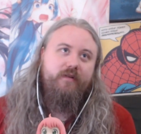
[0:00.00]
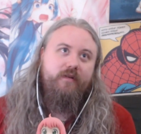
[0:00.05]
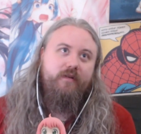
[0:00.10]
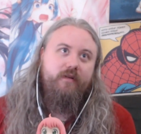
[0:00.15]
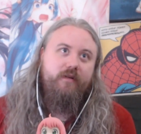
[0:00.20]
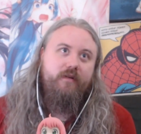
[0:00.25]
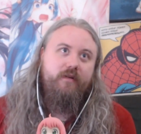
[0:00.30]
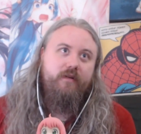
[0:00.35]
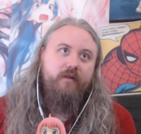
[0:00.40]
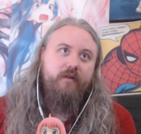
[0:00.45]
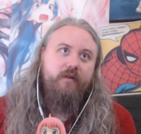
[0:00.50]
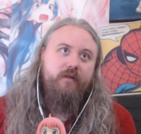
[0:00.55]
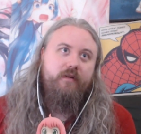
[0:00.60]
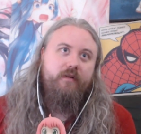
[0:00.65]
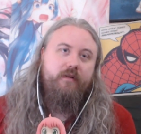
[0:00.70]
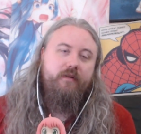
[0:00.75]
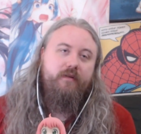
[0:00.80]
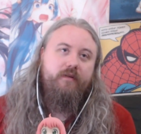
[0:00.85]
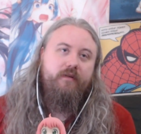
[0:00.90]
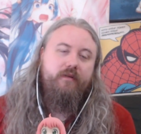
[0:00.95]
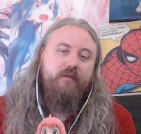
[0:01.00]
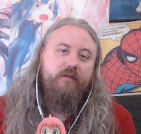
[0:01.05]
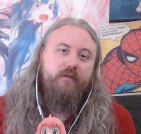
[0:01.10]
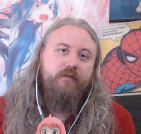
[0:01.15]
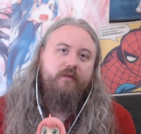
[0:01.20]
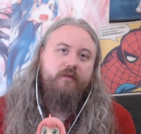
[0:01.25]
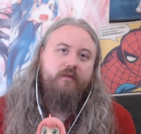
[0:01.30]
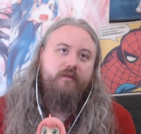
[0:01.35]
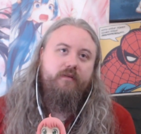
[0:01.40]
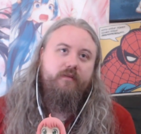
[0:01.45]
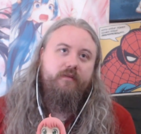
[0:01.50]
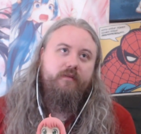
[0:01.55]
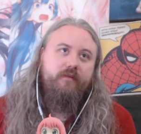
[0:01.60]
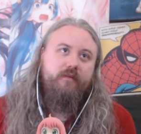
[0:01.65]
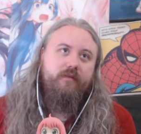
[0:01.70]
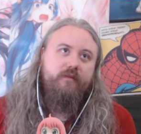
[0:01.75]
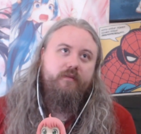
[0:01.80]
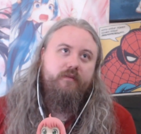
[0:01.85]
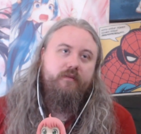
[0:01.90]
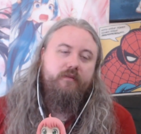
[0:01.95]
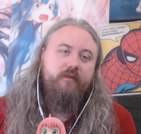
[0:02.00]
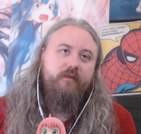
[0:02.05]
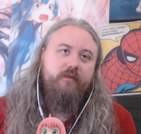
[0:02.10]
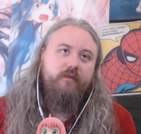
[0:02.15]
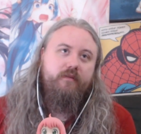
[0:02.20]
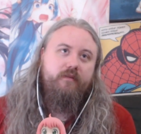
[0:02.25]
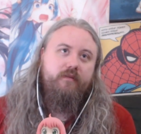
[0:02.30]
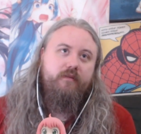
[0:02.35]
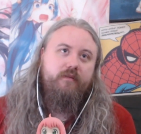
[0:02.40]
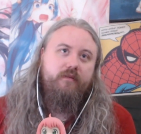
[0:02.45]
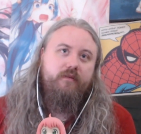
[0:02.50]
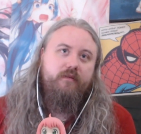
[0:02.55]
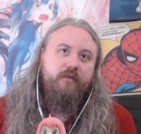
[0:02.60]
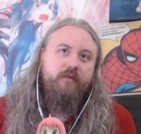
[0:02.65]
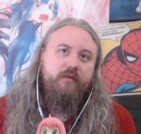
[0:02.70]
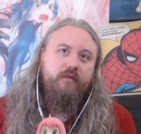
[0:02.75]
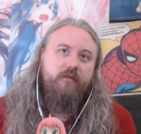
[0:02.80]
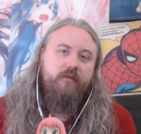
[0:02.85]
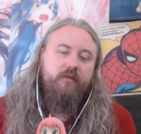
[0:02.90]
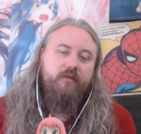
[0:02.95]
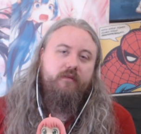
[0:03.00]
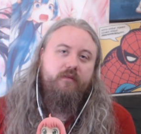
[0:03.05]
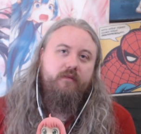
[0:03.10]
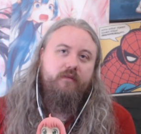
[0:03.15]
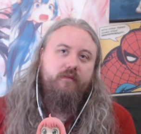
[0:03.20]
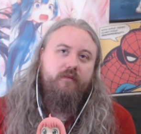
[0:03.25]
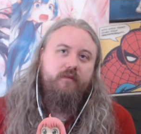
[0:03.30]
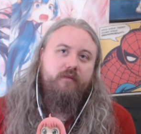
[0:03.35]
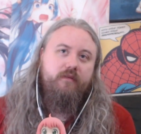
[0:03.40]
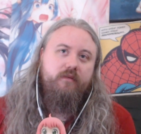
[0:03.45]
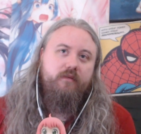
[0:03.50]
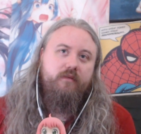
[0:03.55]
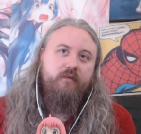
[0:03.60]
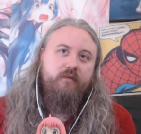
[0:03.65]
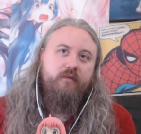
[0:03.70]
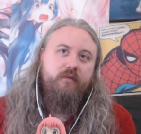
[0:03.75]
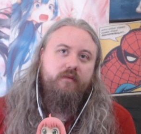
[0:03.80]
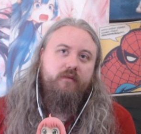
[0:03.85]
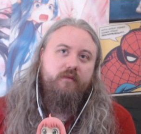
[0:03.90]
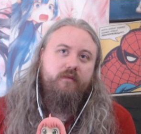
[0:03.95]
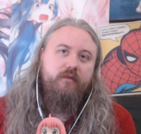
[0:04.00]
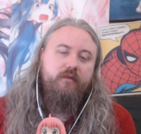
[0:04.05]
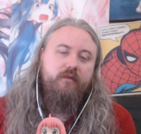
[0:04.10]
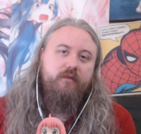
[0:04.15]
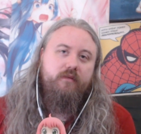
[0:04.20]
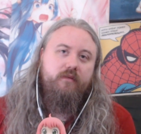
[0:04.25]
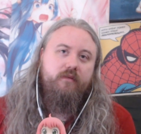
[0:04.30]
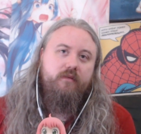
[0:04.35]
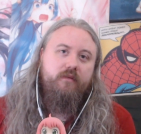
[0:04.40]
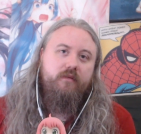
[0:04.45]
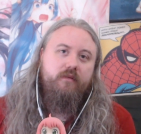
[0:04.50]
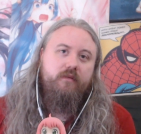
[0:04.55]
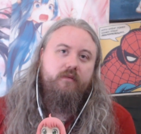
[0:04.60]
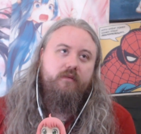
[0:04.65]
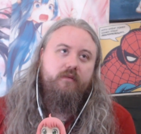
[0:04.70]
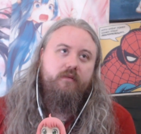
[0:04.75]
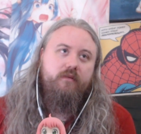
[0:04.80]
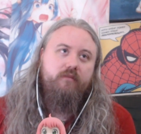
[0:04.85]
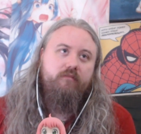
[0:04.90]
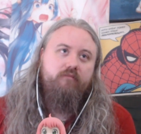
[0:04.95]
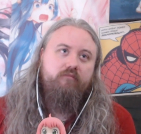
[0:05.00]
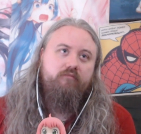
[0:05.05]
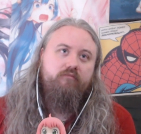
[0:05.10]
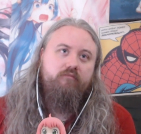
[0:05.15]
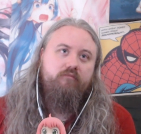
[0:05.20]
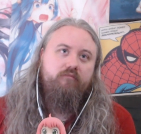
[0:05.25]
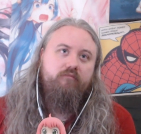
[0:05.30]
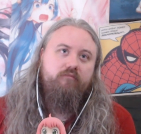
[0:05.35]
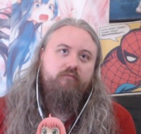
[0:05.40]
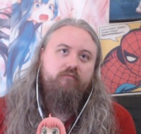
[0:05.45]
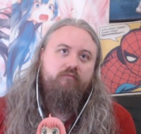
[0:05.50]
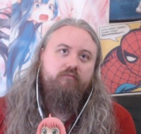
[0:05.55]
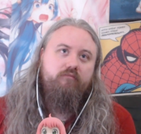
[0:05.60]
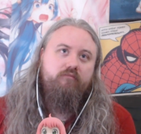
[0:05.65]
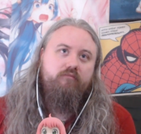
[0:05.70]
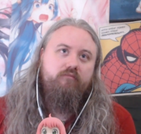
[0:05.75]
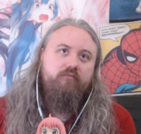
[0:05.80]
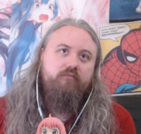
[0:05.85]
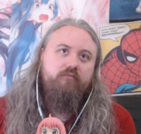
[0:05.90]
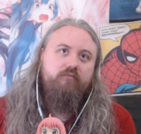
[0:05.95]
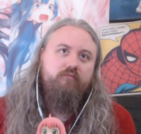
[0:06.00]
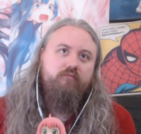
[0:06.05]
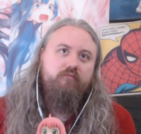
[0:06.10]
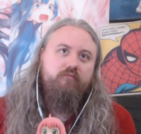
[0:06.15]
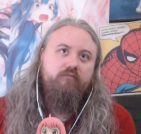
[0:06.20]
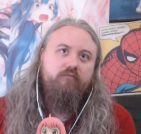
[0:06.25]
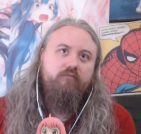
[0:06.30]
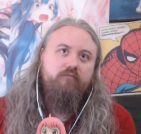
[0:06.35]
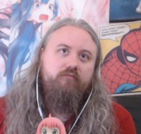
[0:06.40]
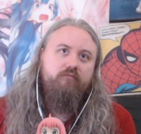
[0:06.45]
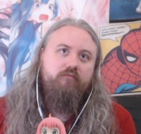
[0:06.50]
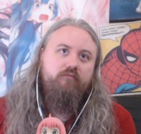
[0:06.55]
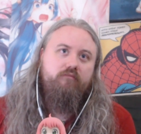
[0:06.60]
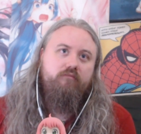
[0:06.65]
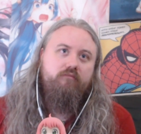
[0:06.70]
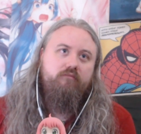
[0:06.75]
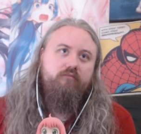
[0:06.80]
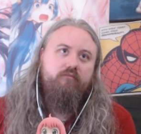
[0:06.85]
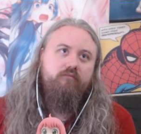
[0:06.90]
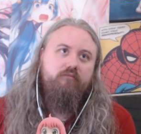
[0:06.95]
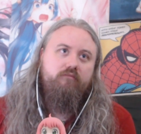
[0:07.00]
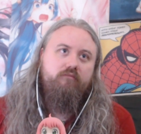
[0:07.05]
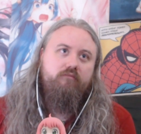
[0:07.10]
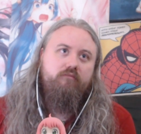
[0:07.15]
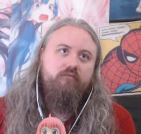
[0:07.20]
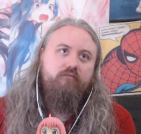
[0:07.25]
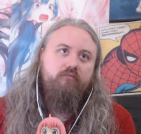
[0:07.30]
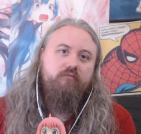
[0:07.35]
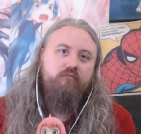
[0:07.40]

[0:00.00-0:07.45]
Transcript: [no speech]